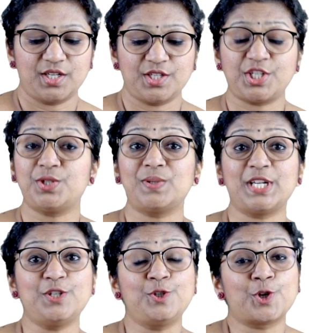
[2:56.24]
Do you
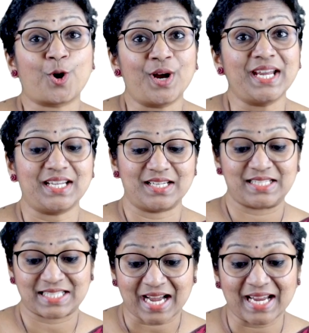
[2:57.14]
enjoy
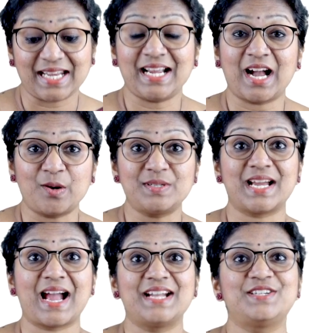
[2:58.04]
dining out
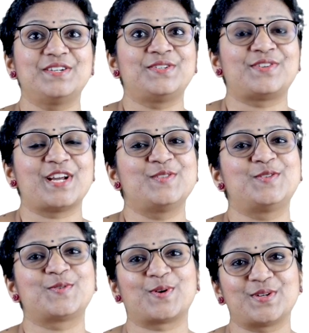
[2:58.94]
at
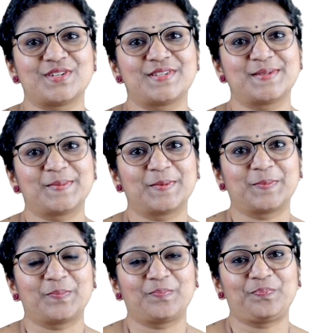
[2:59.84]
restaurants?
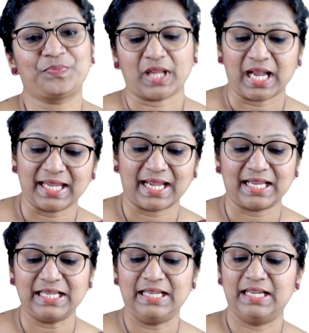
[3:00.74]

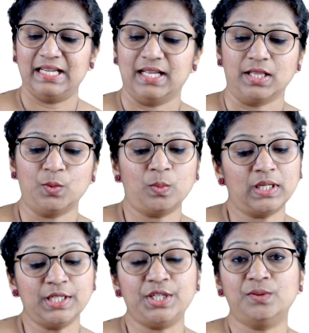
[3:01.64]
Again, the
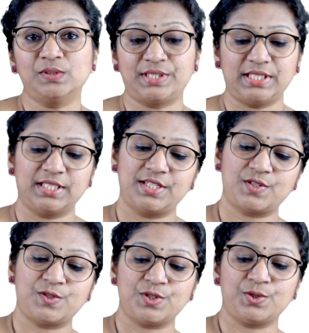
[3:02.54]
word used here
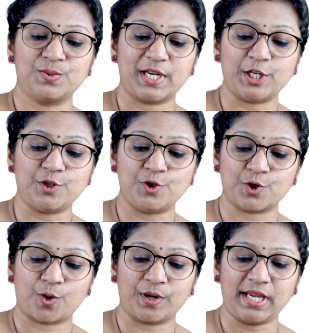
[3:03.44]
is do you
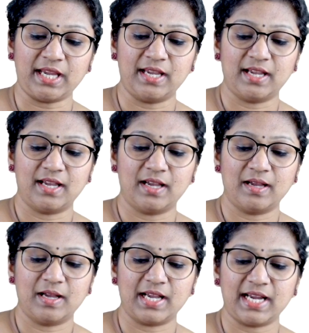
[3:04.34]
enjoy?
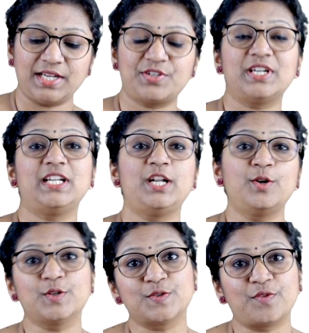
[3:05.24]
It really
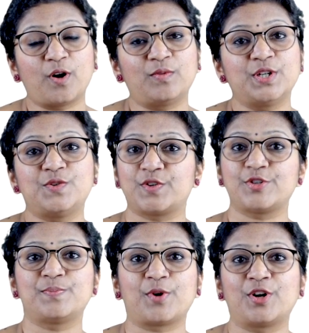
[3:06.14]
looks forward to a
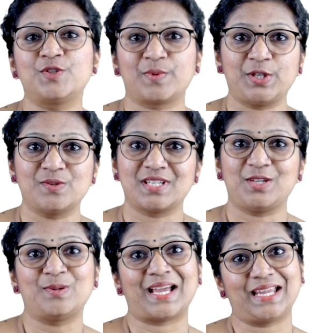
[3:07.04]
response where you say
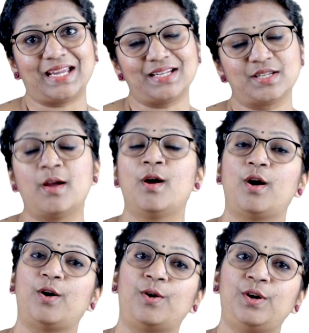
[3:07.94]
you like it
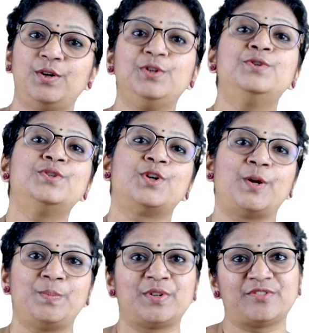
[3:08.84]
or you do
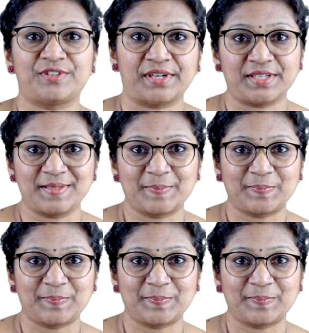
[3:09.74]
not prefer it.